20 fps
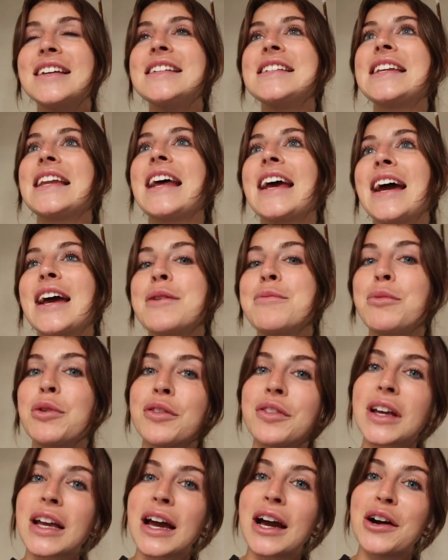Today I'm
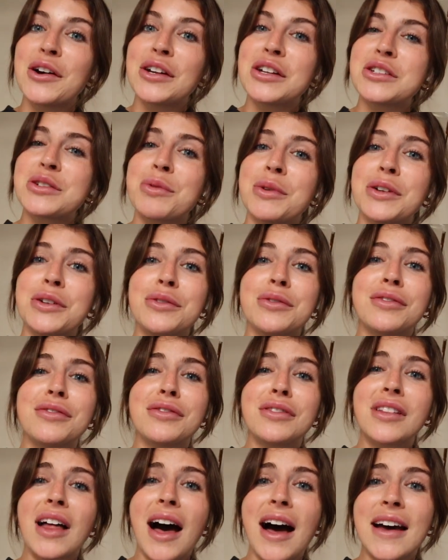moving out into a new
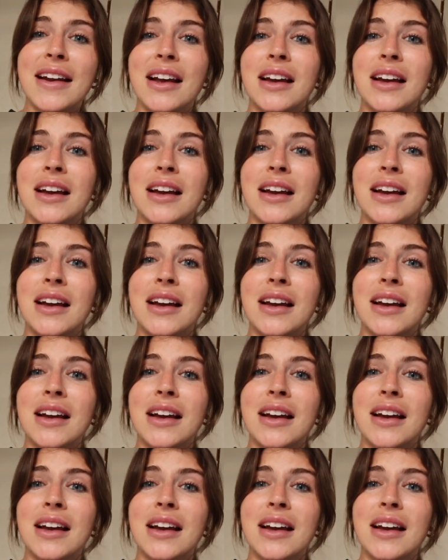flat.